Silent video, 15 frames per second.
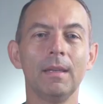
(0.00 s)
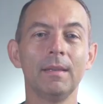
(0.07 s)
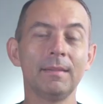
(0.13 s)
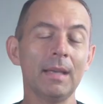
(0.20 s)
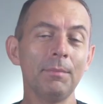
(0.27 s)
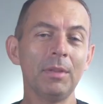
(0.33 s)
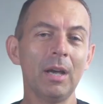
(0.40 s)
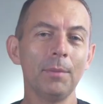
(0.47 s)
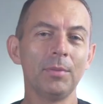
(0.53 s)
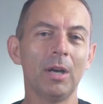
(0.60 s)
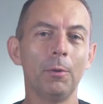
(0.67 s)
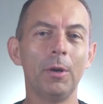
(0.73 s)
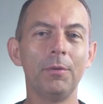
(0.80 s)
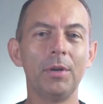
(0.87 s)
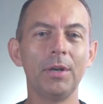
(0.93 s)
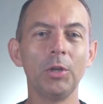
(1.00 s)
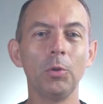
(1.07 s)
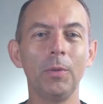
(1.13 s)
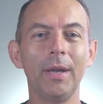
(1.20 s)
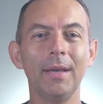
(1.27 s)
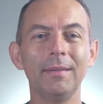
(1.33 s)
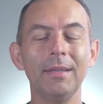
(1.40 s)
Sometimes, however, you
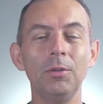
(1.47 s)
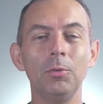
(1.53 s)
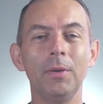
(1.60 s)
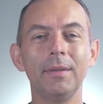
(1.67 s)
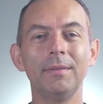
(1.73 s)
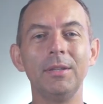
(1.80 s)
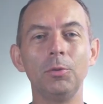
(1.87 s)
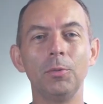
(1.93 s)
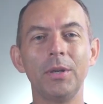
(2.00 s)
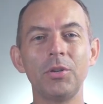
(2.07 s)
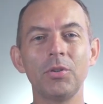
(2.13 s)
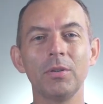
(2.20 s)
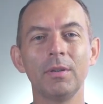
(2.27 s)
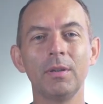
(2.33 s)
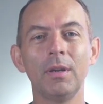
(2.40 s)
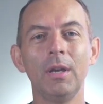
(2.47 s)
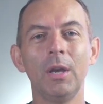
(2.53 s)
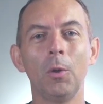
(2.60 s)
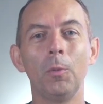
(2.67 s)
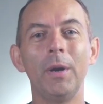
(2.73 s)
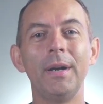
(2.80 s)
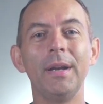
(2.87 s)
get into a situation
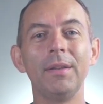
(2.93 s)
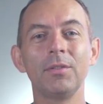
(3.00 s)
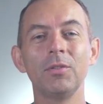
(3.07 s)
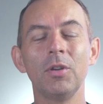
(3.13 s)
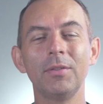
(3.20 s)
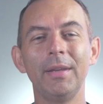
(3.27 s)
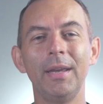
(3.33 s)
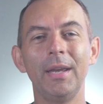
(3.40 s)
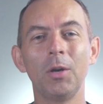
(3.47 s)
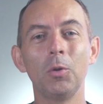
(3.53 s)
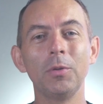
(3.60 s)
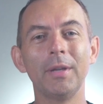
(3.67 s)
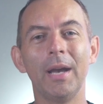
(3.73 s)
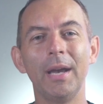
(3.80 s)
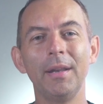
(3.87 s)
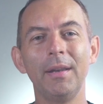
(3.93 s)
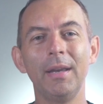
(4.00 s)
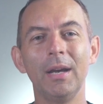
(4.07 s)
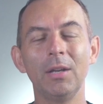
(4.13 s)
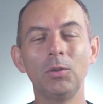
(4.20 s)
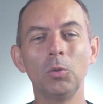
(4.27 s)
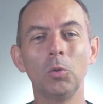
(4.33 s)
where it's not a good
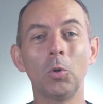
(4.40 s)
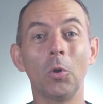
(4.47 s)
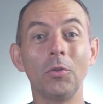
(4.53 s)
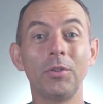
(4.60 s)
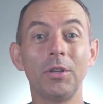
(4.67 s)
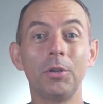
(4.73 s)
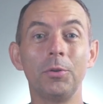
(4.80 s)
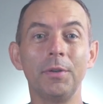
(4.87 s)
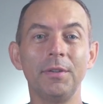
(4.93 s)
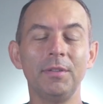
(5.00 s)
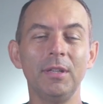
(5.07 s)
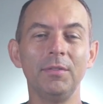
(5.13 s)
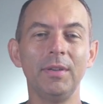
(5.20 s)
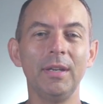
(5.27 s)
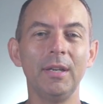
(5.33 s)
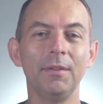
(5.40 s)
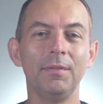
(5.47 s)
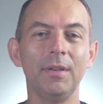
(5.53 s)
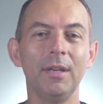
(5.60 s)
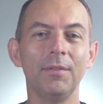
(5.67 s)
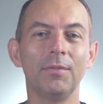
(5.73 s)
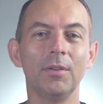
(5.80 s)
idea to consider receiving
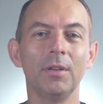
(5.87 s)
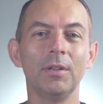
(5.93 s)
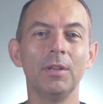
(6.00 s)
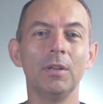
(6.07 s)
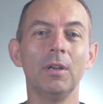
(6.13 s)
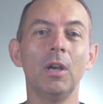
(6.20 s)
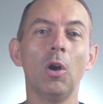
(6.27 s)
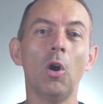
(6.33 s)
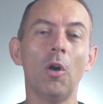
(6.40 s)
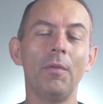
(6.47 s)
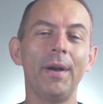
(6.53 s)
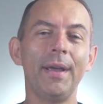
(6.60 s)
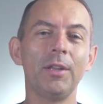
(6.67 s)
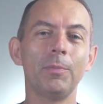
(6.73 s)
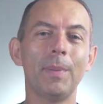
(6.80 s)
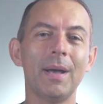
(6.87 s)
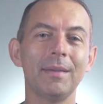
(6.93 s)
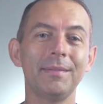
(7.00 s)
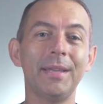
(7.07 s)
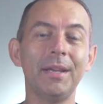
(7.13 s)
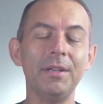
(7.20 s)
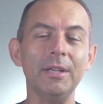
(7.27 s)
with uh, the overhead
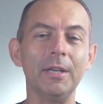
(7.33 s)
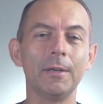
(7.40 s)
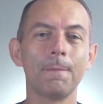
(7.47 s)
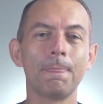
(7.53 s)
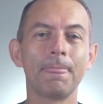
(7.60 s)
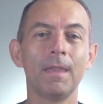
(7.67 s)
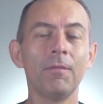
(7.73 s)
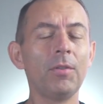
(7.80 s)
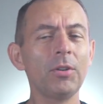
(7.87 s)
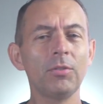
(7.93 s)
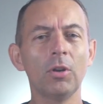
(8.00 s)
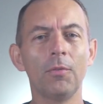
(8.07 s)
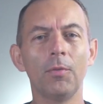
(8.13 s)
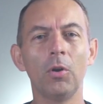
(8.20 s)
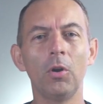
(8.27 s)
pass technique. First of